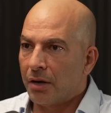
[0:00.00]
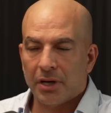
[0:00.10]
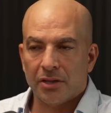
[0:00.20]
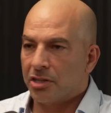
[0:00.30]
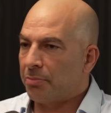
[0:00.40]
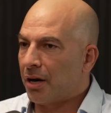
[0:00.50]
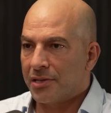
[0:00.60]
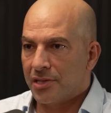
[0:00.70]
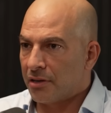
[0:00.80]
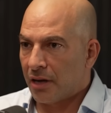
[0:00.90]
I'm going to just
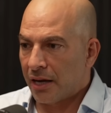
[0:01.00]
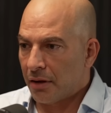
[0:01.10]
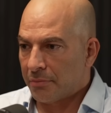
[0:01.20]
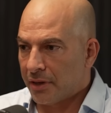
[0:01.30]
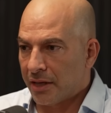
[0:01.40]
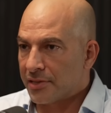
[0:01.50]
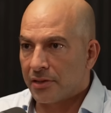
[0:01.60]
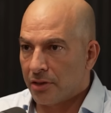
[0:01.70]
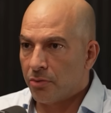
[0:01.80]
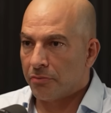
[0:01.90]
posit, I, I'm
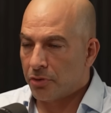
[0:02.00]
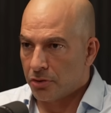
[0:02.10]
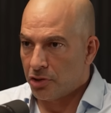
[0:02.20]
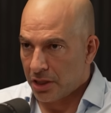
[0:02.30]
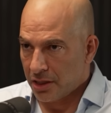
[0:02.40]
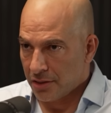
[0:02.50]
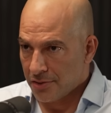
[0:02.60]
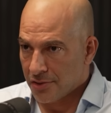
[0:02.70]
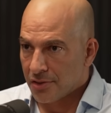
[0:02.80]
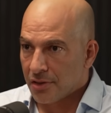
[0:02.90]
guessing that you have good
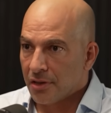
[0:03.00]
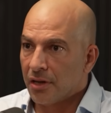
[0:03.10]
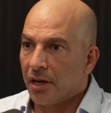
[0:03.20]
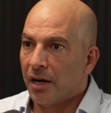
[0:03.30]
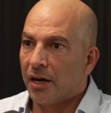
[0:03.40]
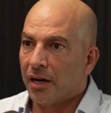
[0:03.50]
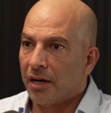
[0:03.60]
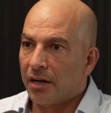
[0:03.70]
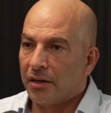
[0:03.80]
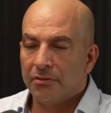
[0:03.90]
genes.
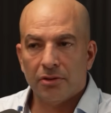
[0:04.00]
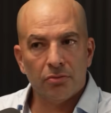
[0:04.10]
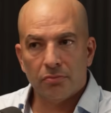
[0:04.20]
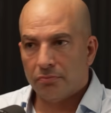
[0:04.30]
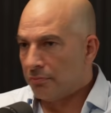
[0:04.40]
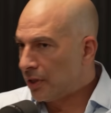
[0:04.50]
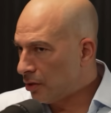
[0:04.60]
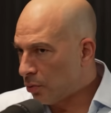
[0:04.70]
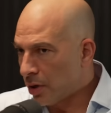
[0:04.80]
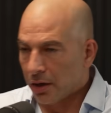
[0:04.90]
Uh, you
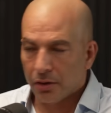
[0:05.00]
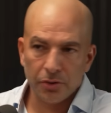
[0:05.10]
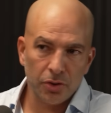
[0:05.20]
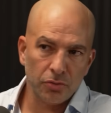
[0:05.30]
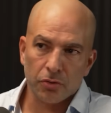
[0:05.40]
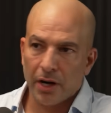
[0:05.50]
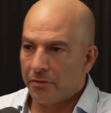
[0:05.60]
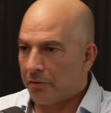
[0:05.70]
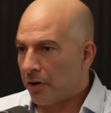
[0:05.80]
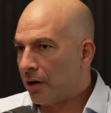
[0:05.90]
eat well, you
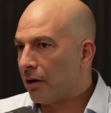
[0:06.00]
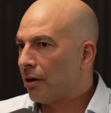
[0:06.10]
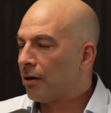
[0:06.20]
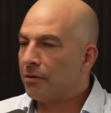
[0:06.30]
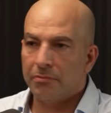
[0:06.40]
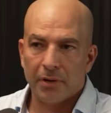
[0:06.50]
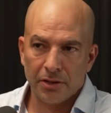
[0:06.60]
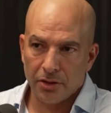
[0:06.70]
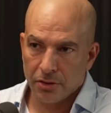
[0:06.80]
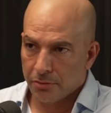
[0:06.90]
train very hard,
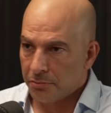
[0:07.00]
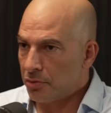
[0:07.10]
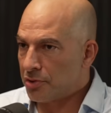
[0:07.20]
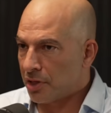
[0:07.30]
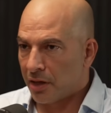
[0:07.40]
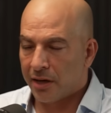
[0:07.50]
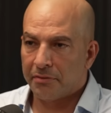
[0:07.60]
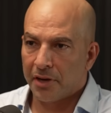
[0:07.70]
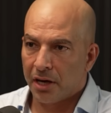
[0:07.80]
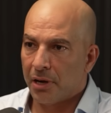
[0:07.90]
and you're using
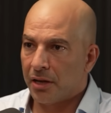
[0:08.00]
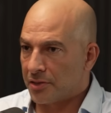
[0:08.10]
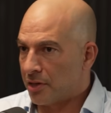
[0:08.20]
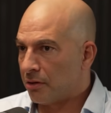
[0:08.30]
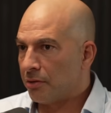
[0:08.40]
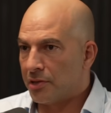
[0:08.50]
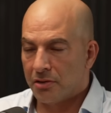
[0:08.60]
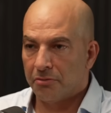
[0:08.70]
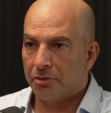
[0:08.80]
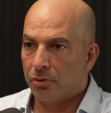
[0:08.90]
enough anabolic steroids
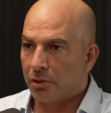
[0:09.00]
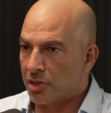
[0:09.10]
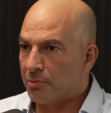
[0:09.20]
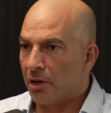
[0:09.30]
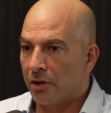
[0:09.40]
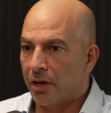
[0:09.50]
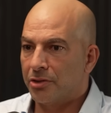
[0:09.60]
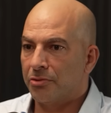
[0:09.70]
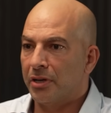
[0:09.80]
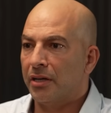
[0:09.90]
to fuel a small
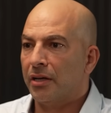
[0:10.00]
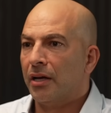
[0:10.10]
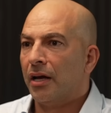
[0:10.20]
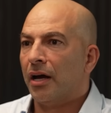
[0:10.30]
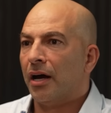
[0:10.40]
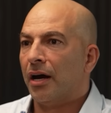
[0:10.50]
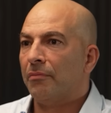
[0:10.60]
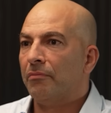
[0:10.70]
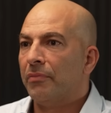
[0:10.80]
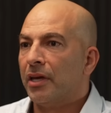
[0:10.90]
country.
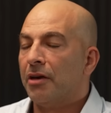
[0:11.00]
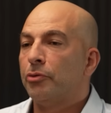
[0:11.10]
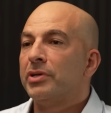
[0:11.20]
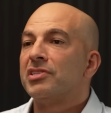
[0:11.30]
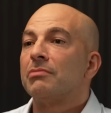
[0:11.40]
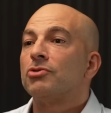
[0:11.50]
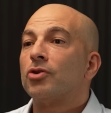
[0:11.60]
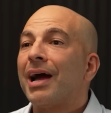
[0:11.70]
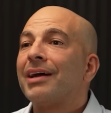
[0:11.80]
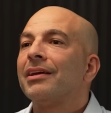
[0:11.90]
Um, if we
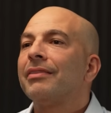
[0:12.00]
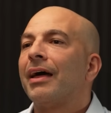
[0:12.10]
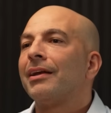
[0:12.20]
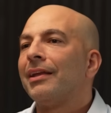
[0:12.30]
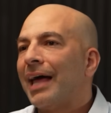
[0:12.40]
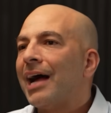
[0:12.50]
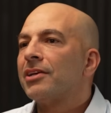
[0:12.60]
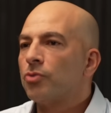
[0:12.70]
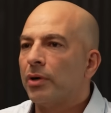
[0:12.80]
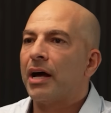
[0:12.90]
subtracted that
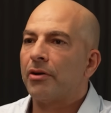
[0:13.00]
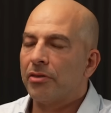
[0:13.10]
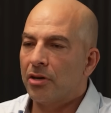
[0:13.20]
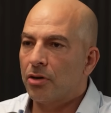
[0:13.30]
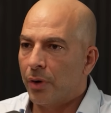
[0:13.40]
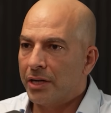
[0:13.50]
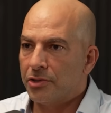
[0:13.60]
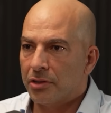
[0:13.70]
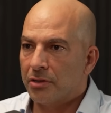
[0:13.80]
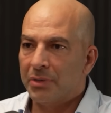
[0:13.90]
last one out of the
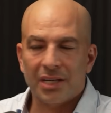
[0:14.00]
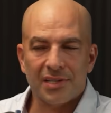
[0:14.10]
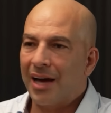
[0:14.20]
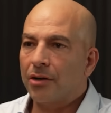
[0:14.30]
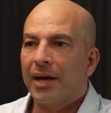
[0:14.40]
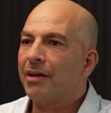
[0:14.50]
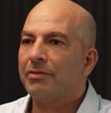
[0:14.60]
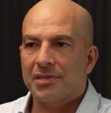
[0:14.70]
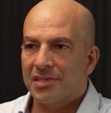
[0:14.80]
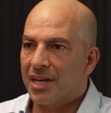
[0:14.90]
equation, because I don't
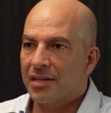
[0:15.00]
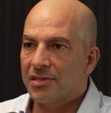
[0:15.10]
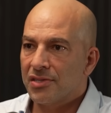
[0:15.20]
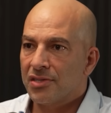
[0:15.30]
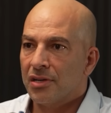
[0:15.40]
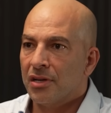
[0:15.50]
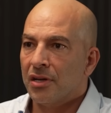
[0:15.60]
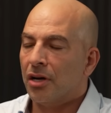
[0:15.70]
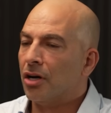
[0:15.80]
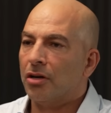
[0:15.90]
have a sense
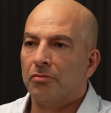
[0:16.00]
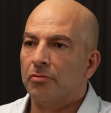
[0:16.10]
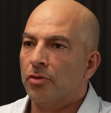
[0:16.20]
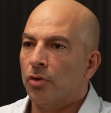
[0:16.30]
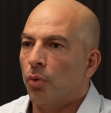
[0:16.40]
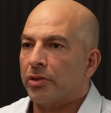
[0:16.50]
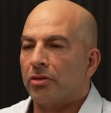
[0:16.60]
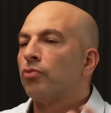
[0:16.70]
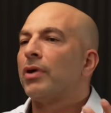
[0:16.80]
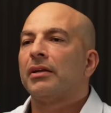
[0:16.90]
of what
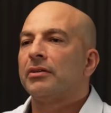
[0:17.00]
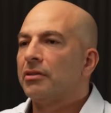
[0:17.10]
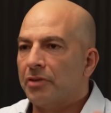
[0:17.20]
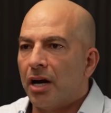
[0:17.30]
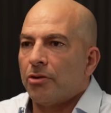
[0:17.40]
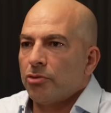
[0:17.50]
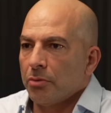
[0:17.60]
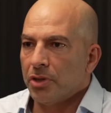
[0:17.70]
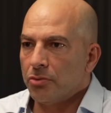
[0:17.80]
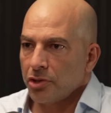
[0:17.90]
the relative
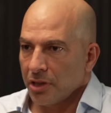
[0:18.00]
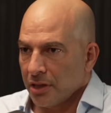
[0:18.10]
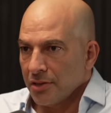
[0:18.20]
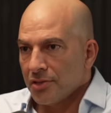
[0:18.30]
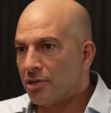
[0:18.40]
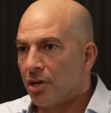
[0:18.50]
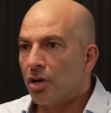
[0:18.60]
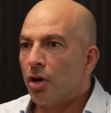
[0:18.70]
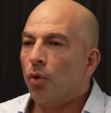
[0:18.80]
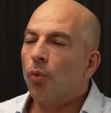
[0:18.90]
contribution is,
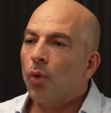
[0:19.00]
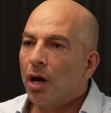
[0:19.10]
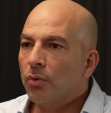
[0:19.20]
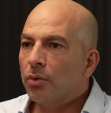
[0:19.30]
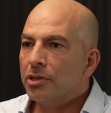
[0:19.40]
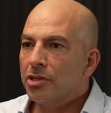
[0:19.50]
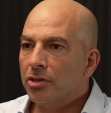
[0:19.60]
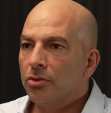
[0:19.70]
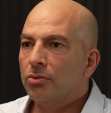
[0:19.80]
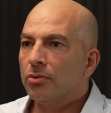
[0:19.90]
what would
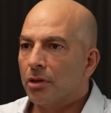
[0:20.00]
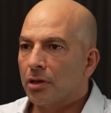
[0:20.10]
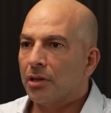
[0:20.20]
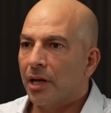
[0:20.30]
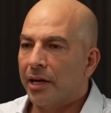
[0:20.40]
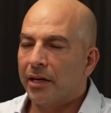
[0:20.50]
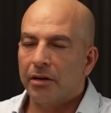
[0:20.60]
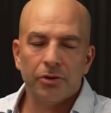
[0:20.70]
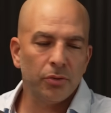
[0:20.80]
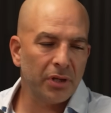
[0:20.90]
you look like
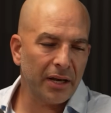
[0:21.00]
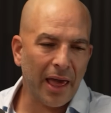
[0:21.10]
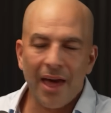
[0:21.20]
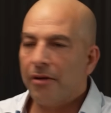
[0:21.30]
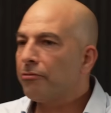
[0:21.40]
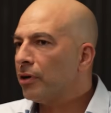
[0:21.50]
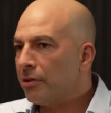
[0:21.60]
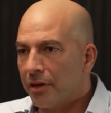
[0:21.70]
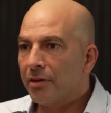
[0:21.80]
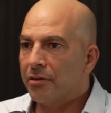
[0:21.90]
if you did
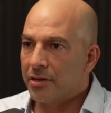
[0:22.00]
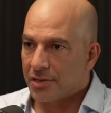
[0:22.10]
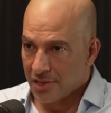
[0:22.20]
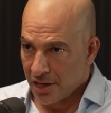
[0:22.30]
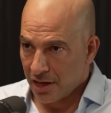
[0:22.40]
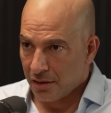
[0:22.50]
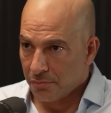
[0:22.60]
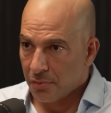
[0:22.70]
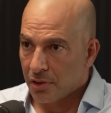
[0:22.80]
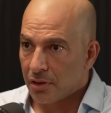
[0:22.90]
everything the
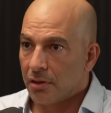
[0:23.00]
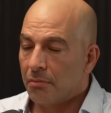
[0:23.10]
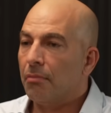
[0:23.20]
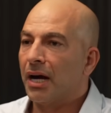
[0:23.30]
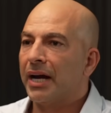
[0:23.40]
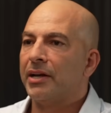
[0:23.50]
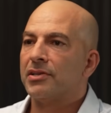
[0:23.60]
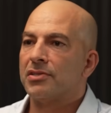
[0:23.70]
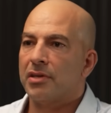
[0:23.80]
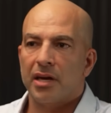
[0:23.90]
same
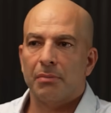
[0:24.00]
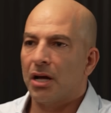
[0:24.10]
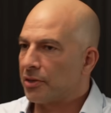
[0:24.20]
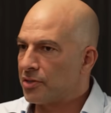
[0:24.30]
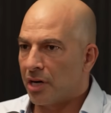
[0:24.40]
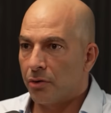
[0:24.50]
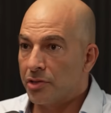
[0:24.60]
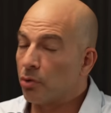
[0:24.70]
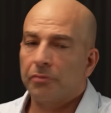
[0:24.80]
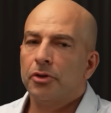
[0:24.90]
minus the anabolic
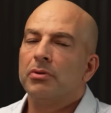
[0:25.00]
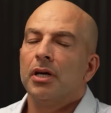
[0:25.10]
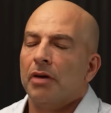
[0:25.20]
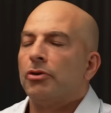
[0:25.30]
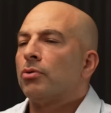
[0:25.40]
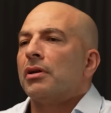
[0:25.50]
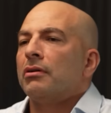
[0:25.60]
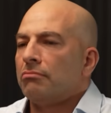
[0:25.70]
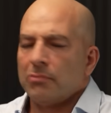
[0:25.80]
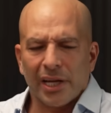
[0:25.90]
steroids? Or if you if you were
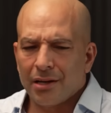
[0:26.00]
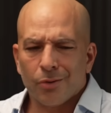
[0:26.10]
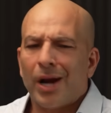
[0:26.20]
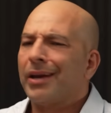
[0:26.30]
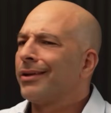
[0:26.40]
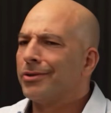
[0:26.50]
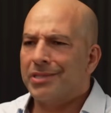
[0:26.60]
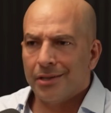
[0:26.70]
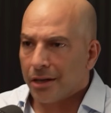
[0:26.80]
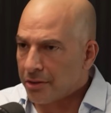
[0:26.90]
on like regular
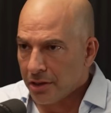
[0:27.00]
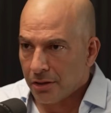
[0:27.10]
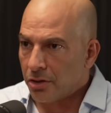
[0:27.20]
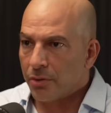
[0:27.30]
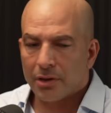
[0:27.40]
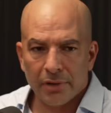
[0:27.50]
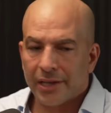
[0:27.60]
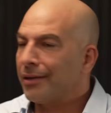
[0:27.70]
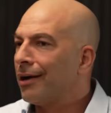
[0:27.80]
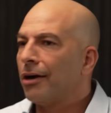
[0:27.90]
T R T, you were
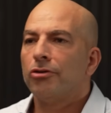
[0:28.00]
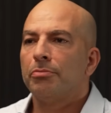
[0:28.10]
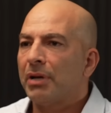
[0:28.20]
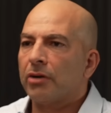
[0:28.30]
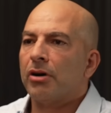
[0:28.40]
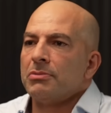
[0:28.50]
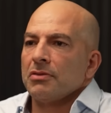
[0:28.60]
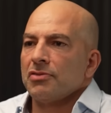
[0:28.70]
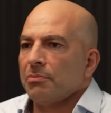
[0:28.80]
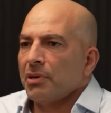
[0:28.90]
taking one hundred milligrams
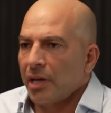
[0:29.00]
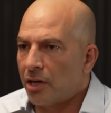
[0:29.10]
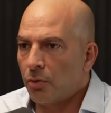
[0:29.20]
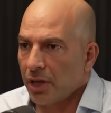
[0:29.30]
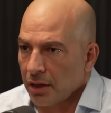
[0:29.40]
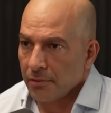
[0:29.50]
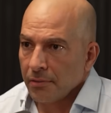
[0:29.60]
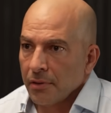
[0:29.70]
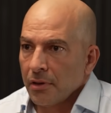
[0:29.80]
of cypionate a week.